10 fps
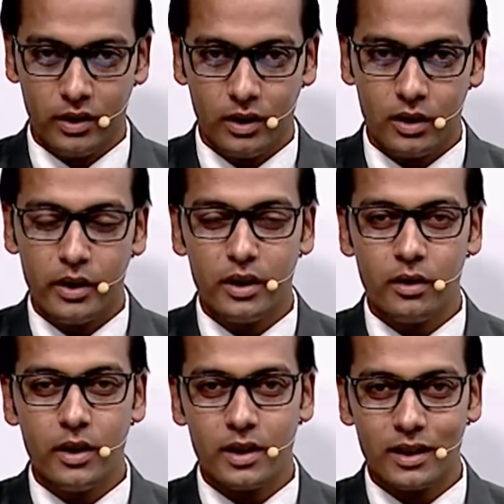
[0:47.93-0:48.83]
So in
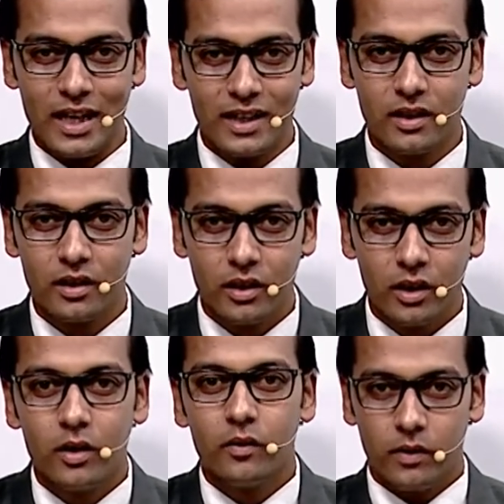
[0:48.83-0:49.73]
today's class,
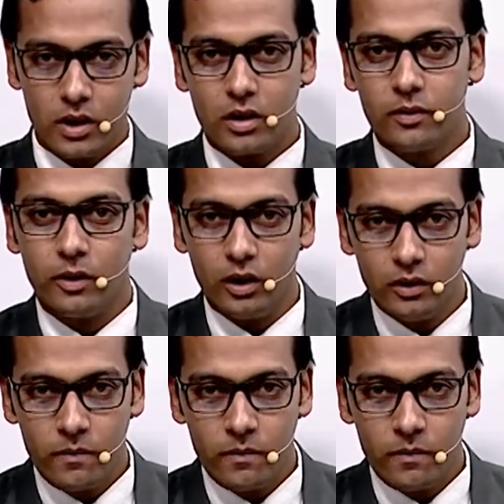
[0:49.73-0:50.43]
first of all,